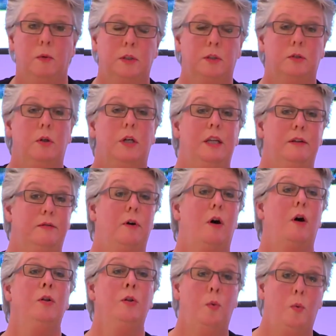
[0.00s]
wants to live
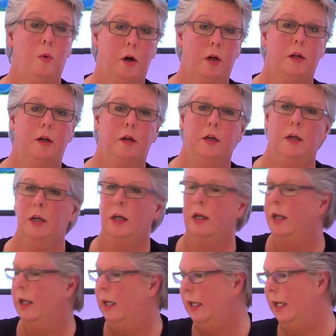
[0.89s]
on the water
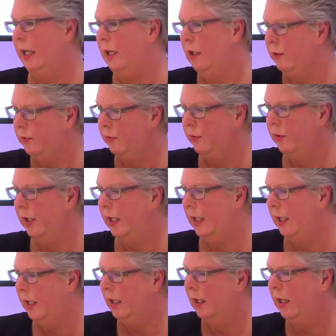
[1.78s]
in a
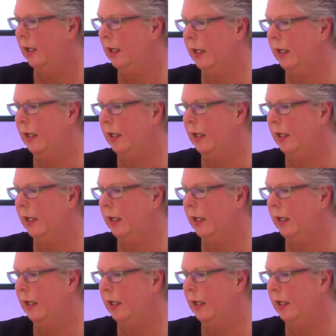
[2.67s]
free